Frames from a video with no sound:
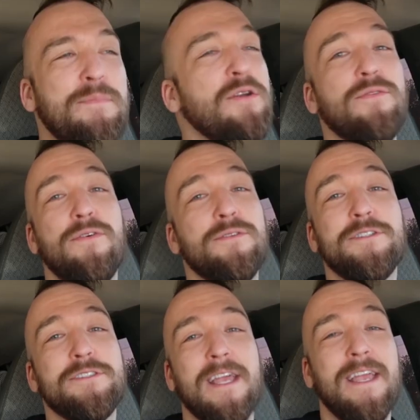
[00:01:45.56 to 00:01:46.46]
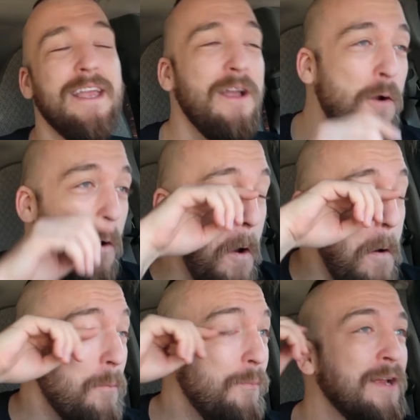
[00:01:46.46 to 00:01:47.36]
Beautiful, just like.
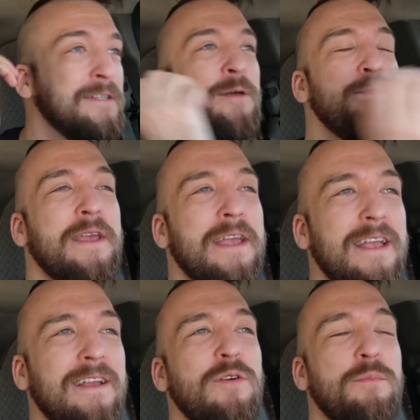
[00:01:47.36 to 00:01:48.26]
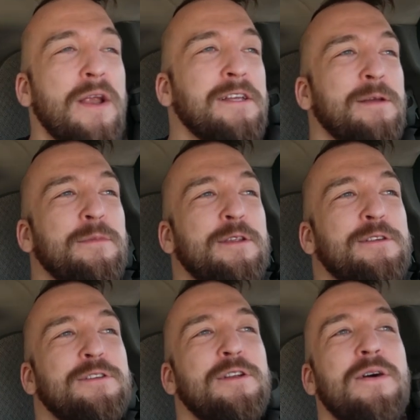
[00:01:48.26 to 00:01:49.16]
Bring something, we bring something to
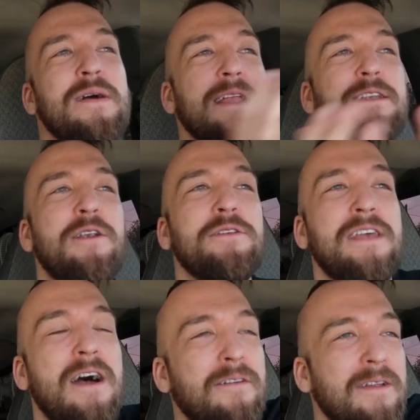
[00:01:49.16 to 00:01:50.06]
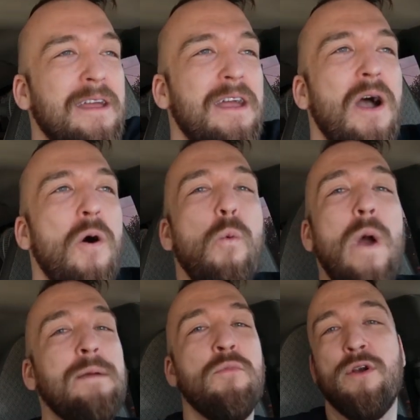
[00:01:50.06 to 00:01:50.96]
the studio and it turns out
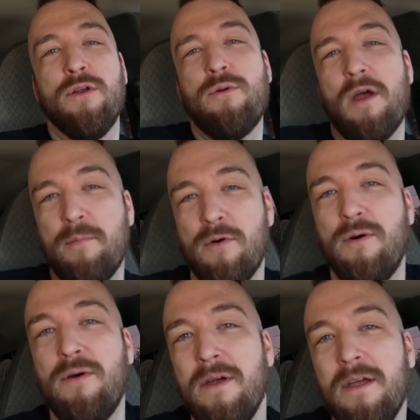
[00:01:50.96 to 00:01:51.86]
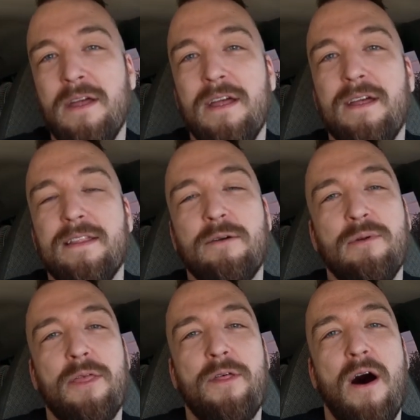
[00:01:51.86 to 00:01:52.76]
way more incredible than
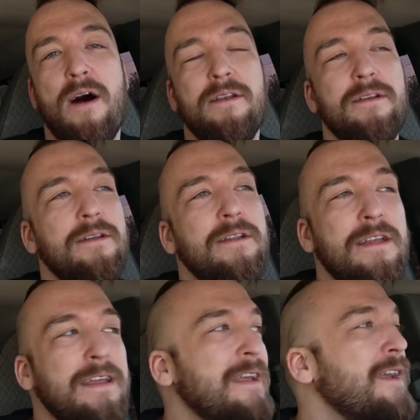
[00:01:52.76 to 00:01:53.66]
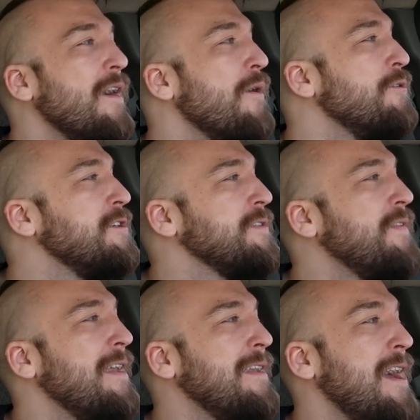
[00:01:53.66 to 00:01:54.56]
we thought, which is
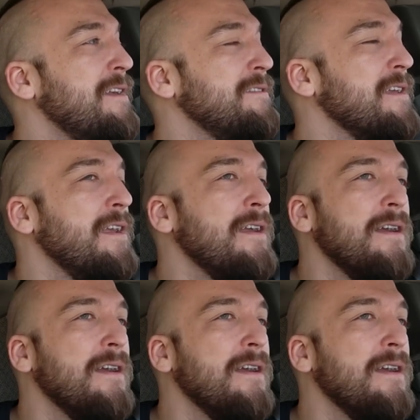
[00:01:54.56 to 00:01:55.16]
fantastic.